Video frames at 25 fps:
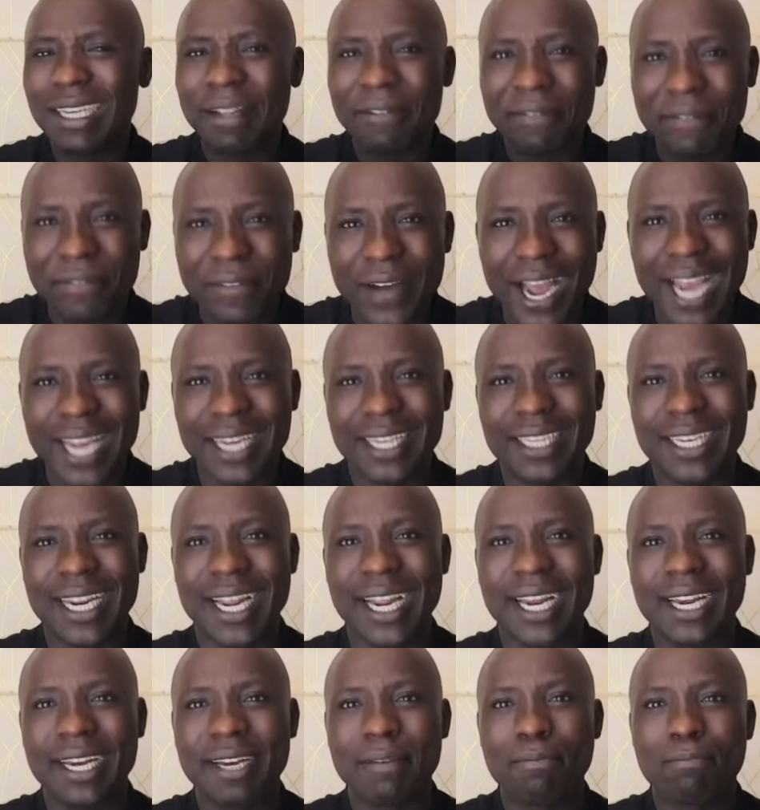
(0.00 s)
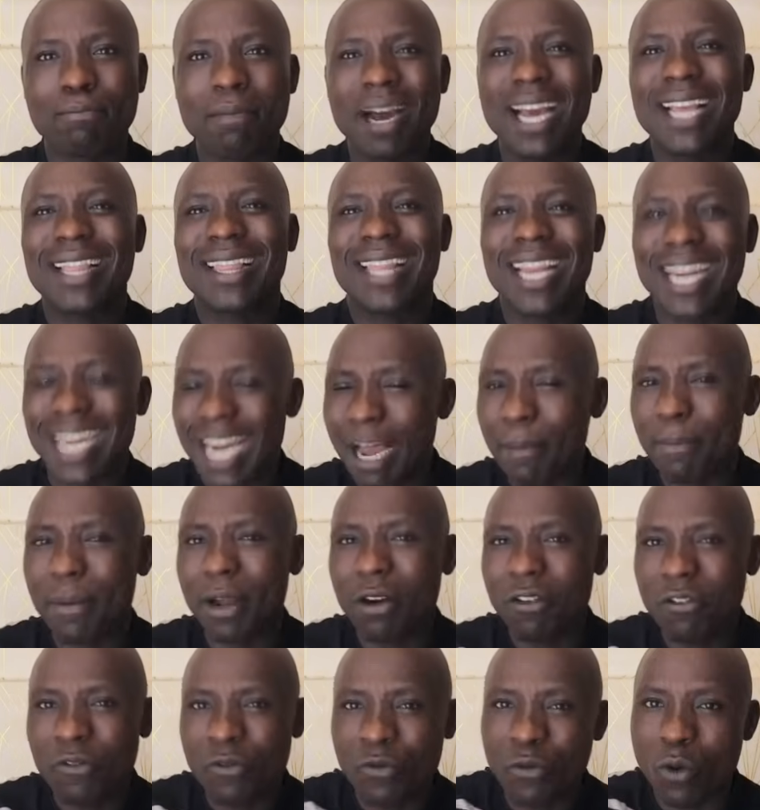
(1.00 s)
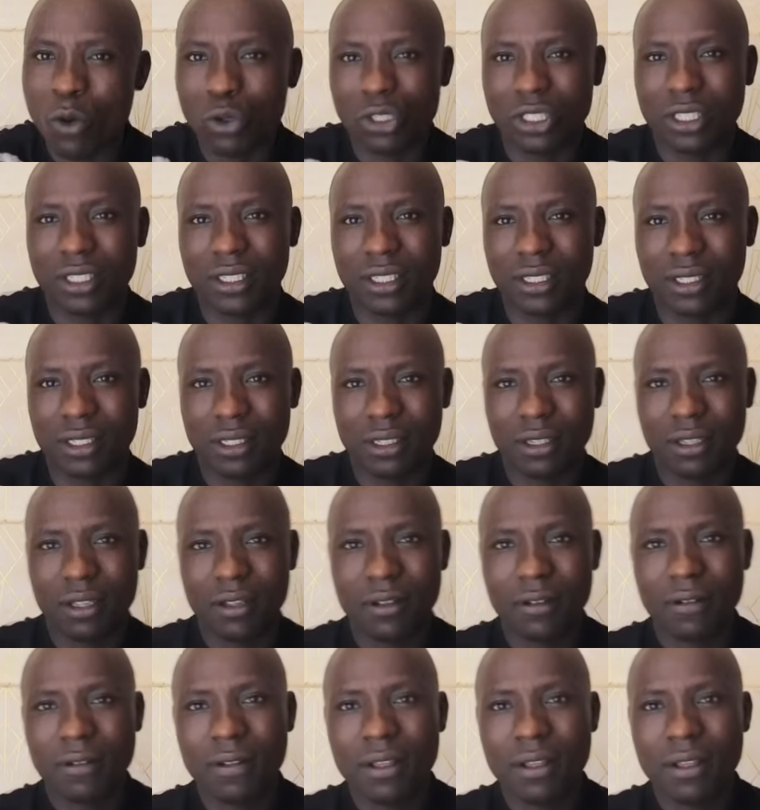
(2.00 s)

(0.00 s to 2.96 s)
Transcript: divided by the number of votes